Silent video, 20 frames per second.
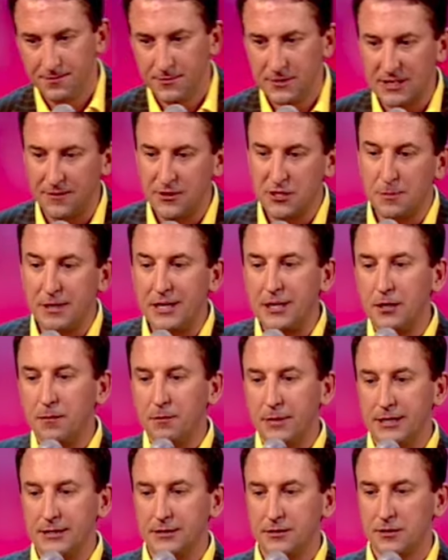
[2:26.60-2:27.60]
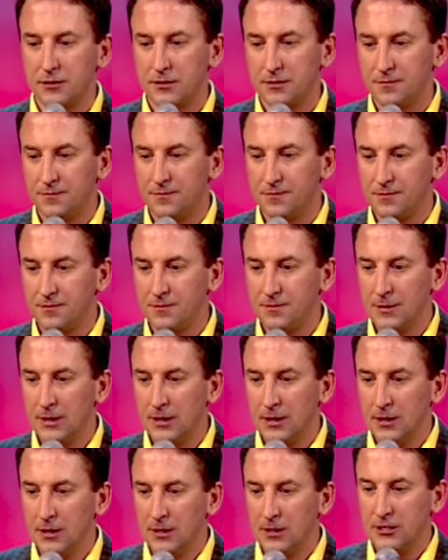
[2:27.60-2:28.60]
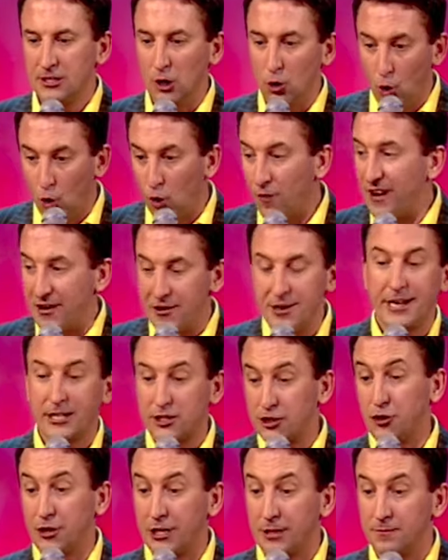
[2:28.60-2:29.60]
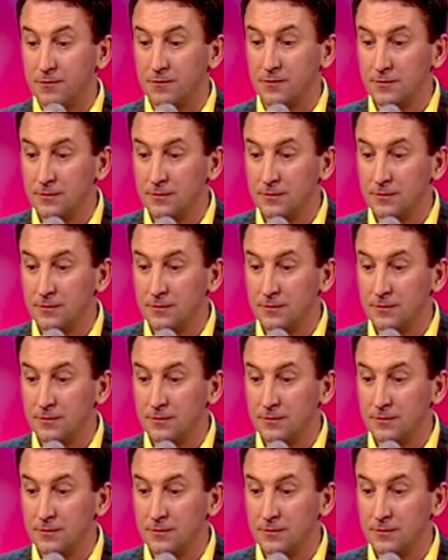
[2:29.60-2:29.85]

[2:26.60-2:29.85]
Does it have its medium bits? Is it all very extreme? Is